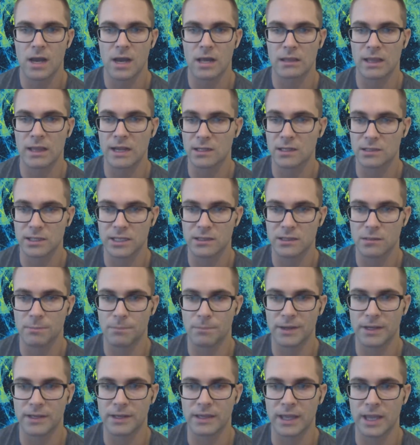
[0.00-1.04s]
Likely had the
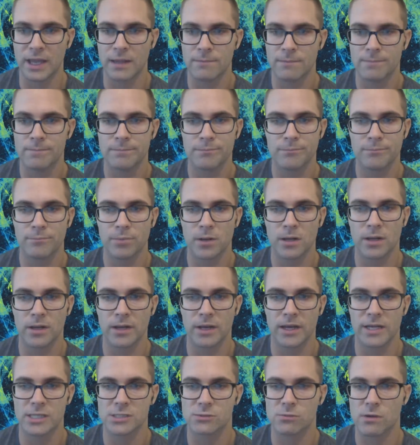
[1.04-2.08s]
big game, but
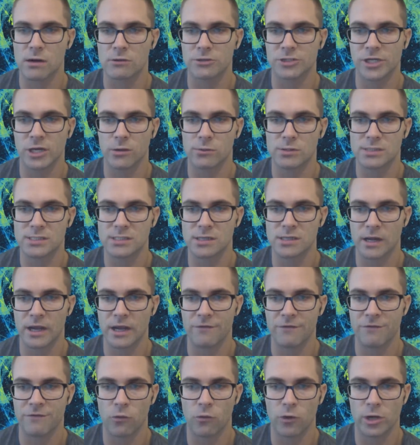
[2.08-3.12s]
his route share was stuck
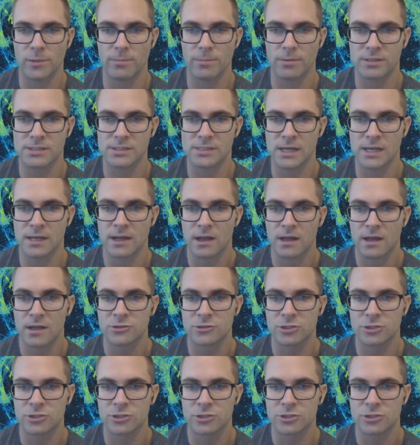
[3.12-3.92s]
at 40%.